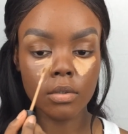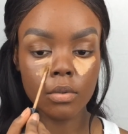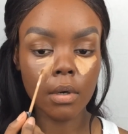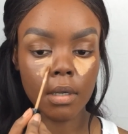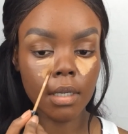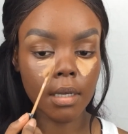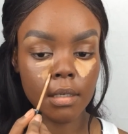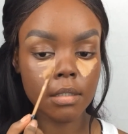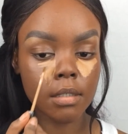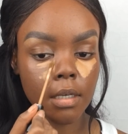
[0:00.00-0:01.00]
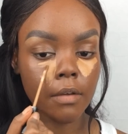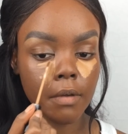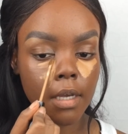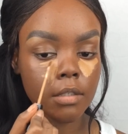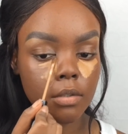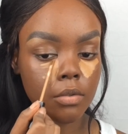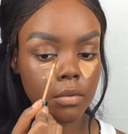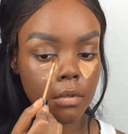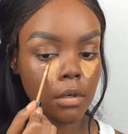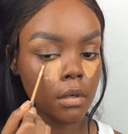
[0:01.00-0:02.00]
do all that good stuff as
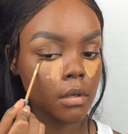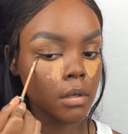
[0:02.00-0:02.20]
usual.